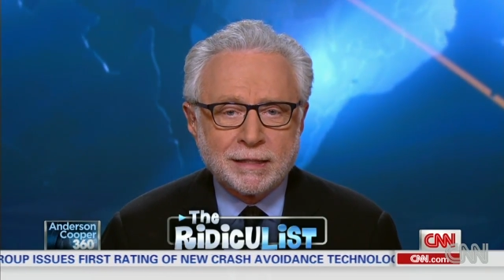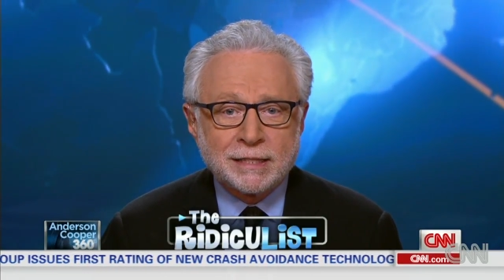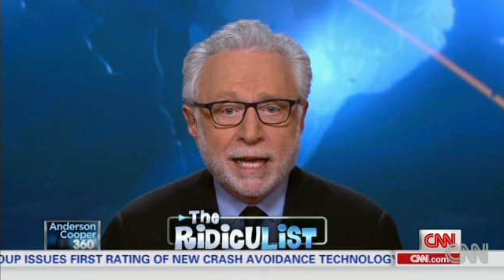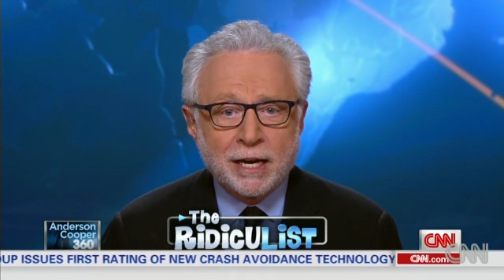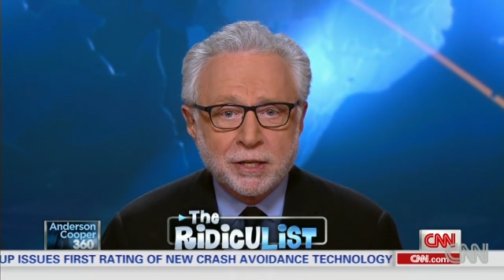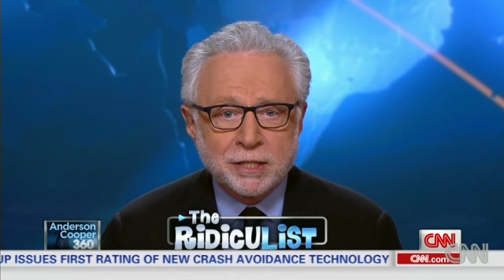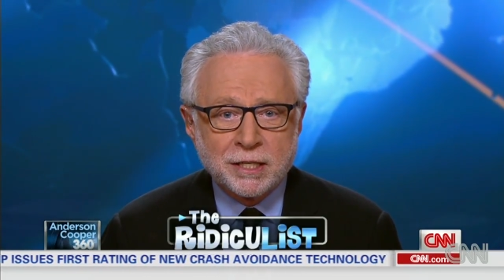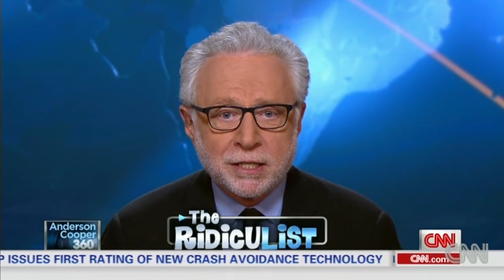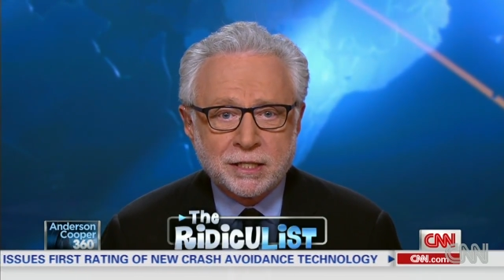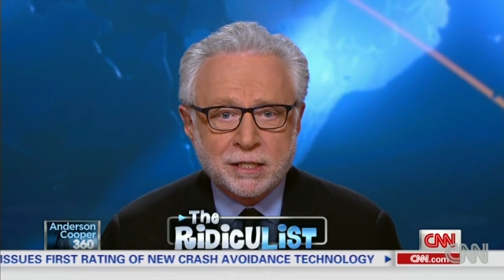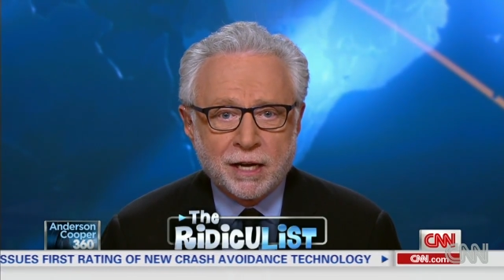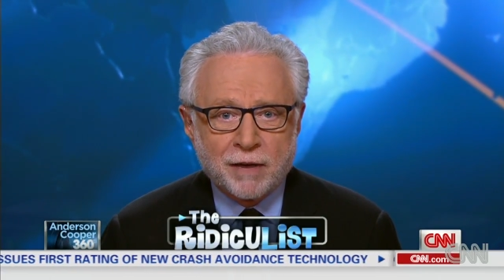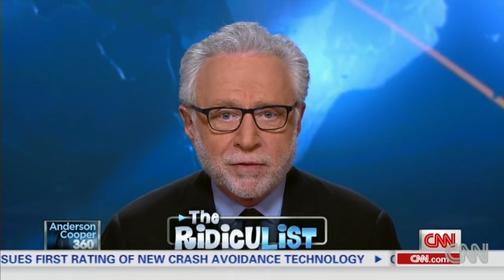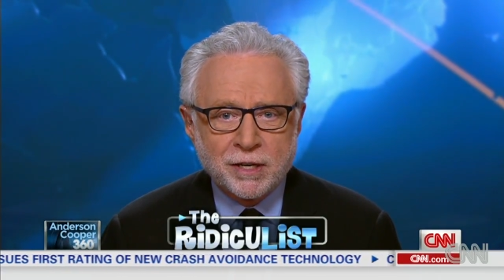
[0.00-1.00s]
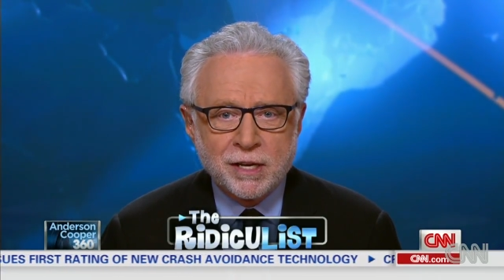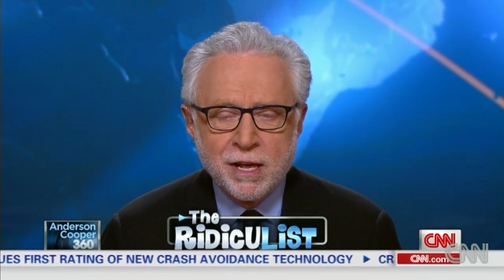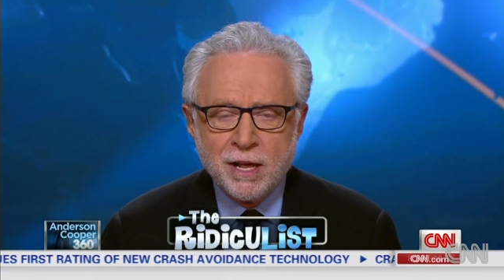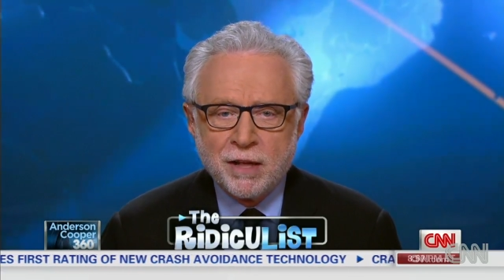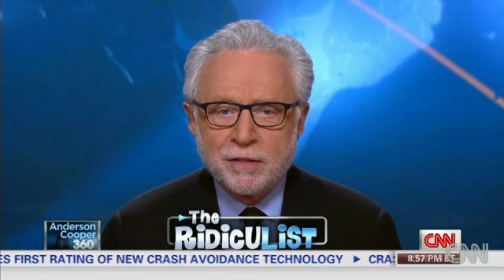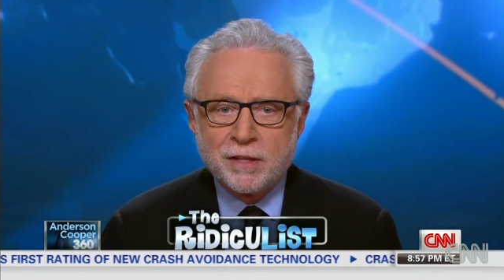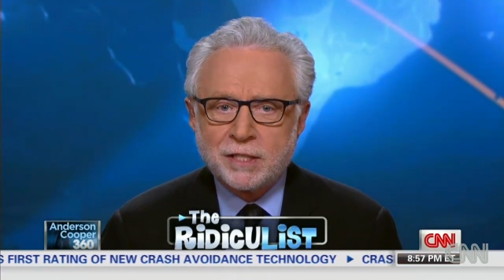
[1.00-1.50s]
As Anderson discovered,
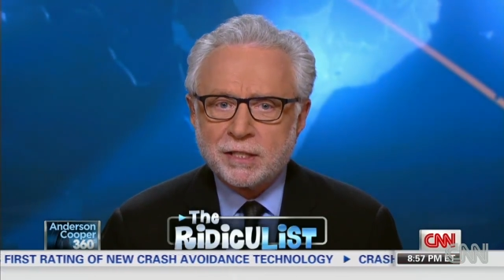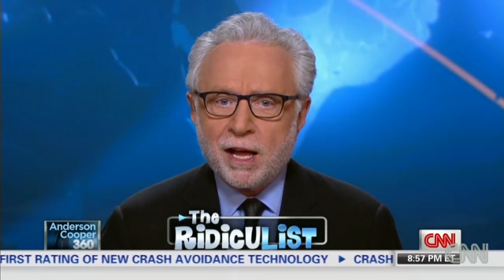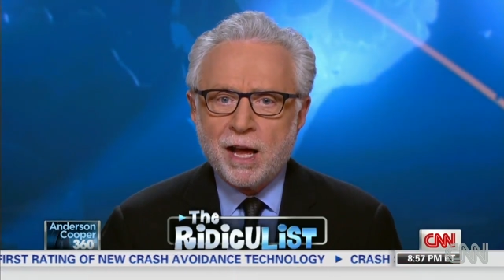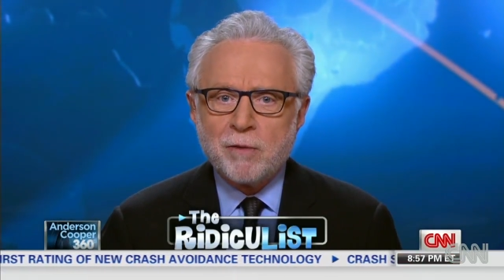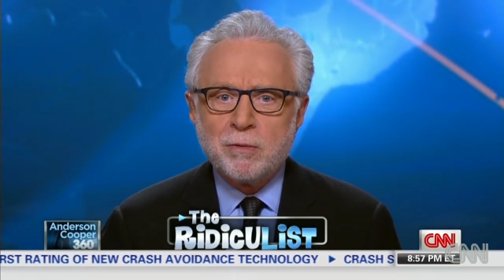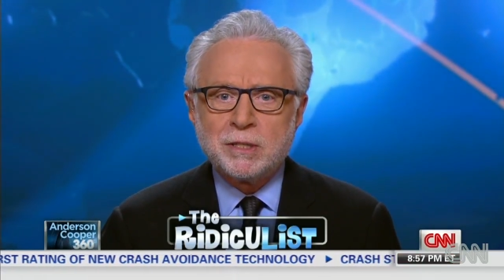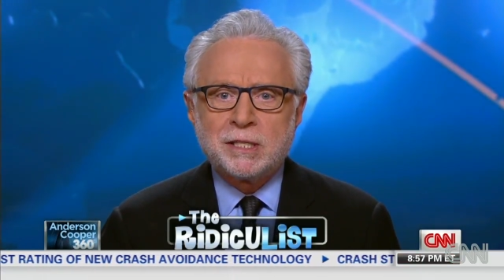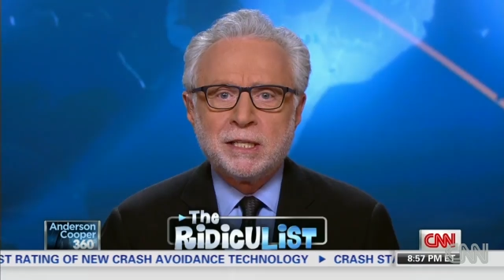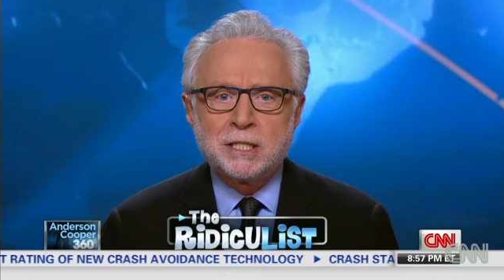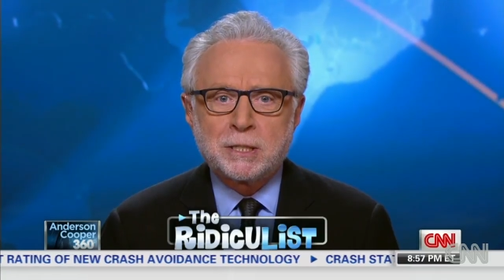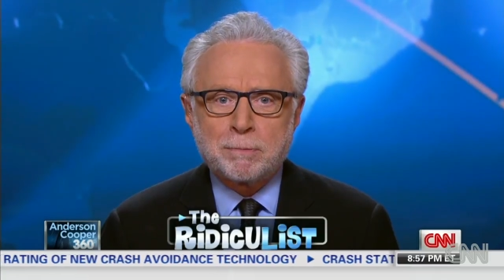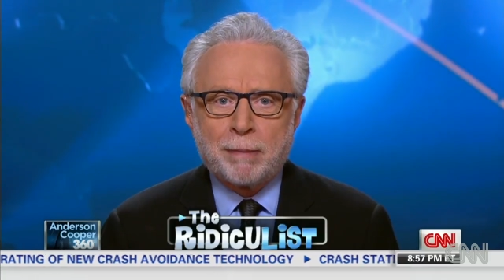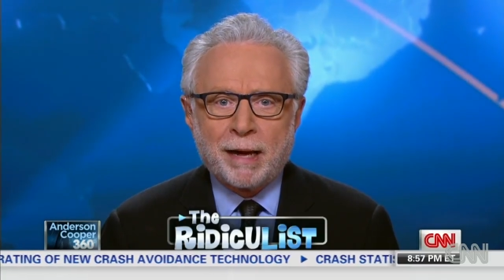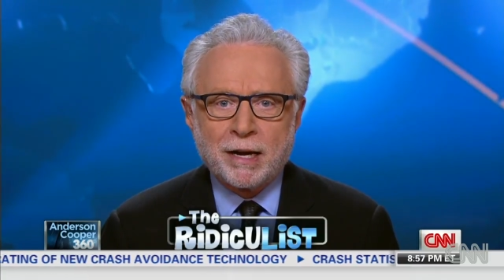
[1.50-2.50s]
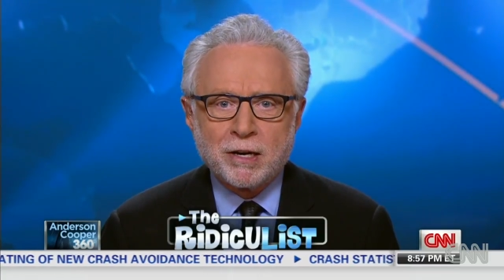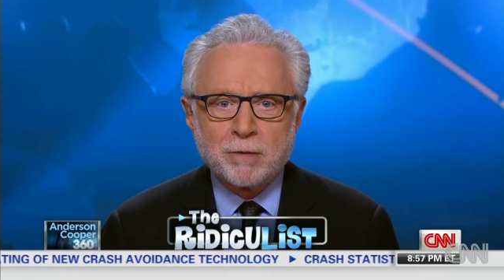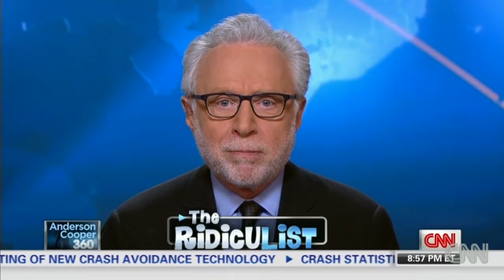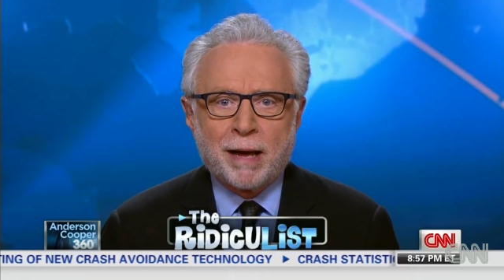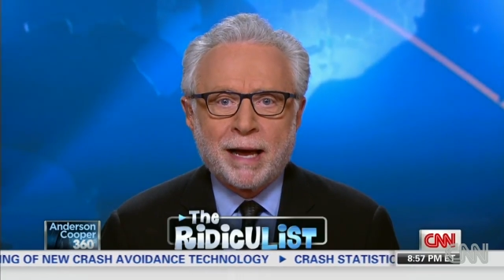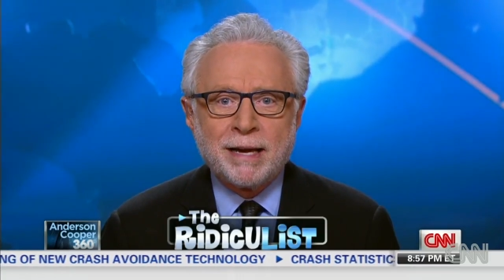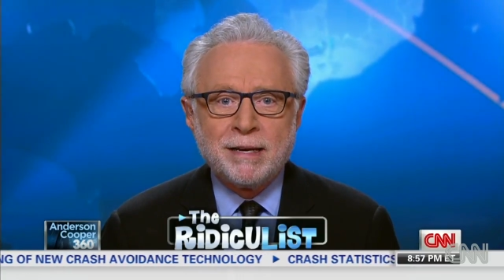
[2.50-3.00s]
the song was
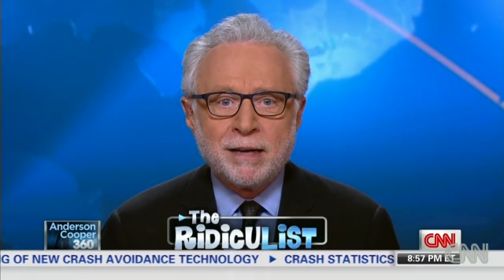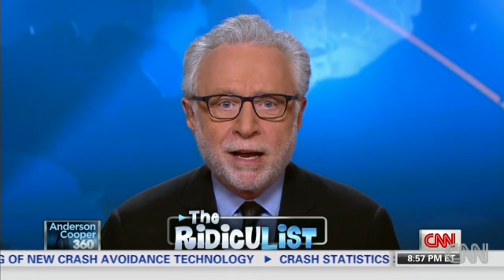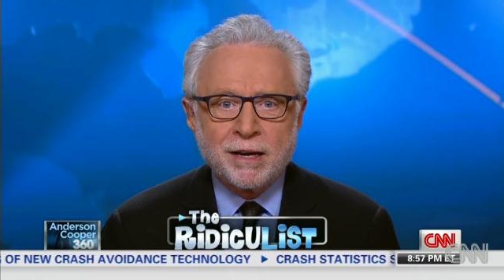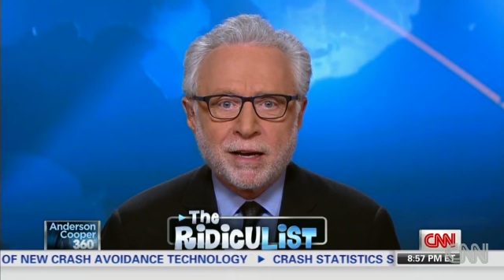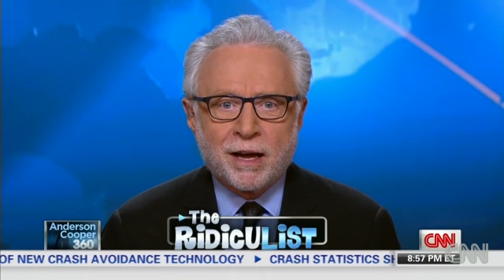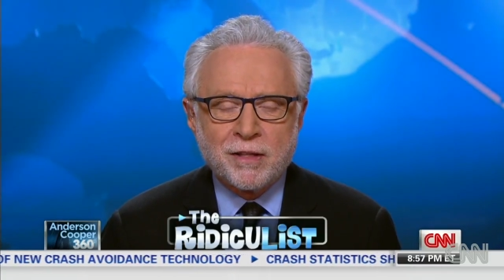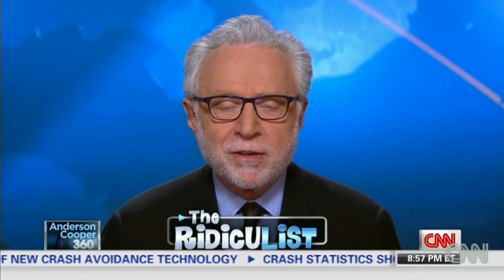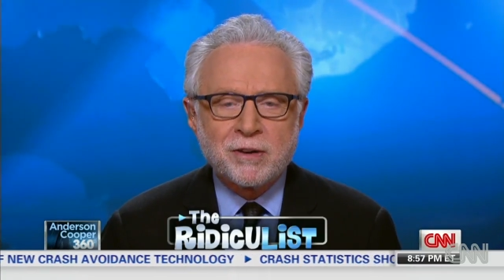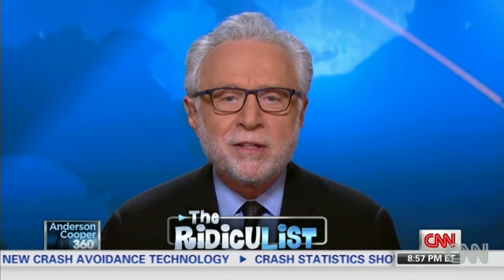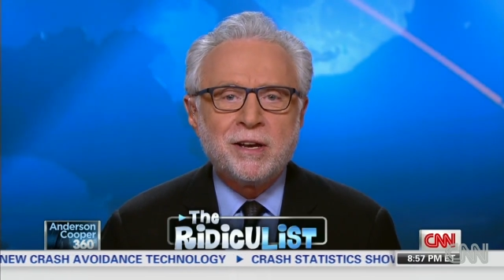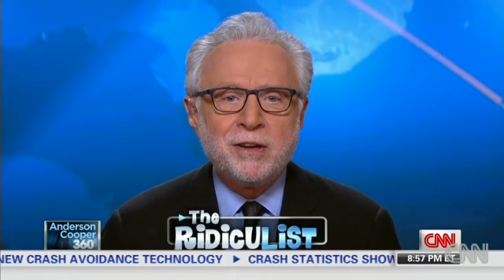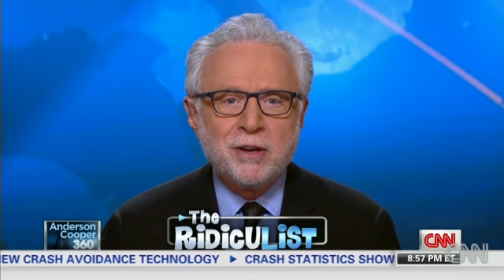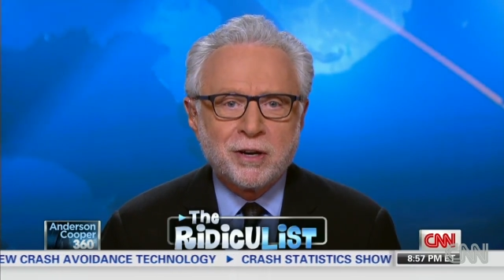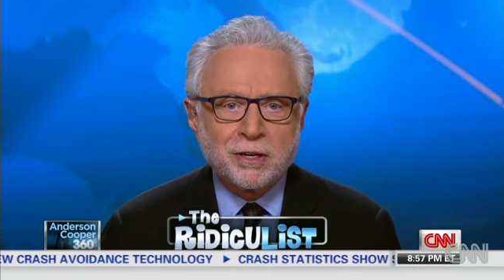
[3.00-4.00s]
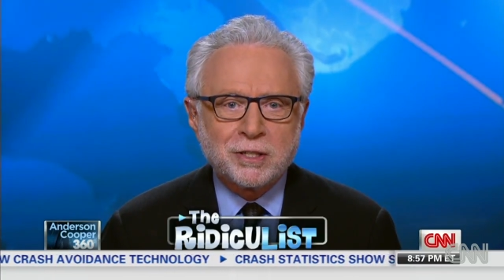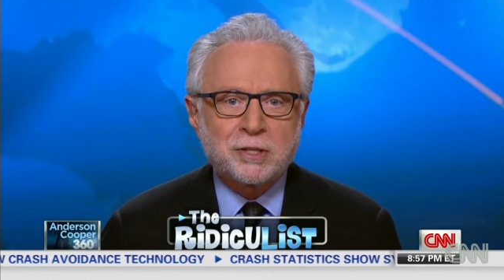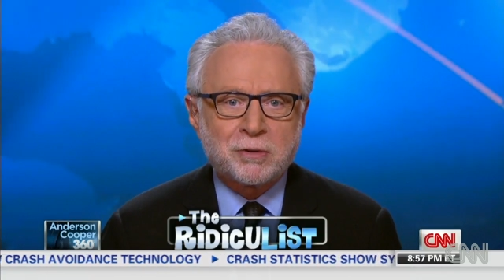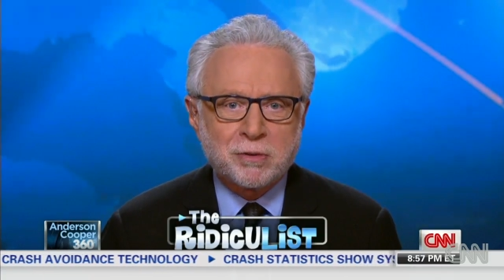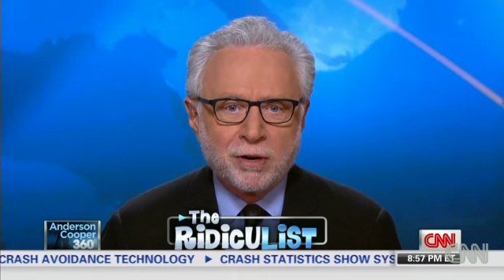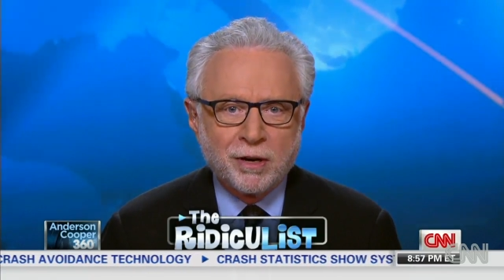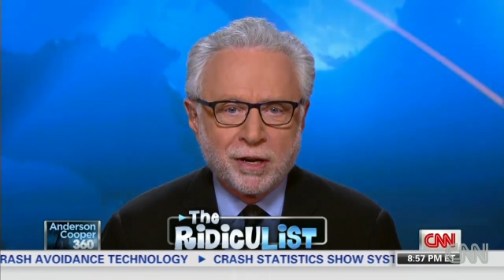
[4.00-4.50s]
inspired by none other than yours
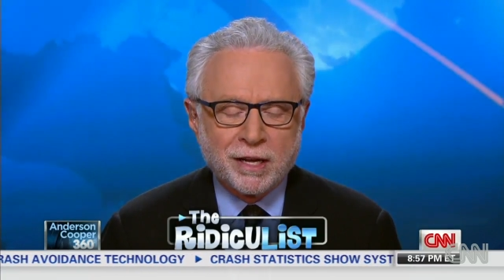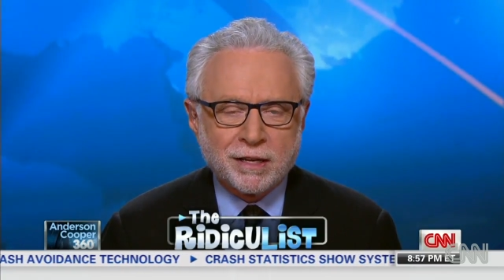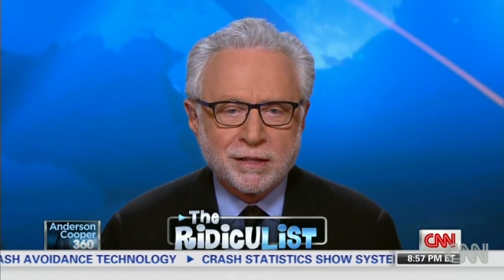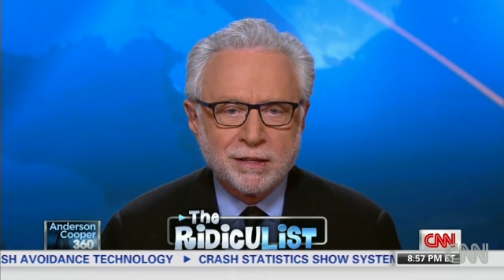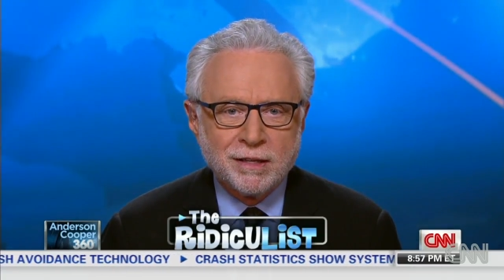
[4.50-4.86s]
truly.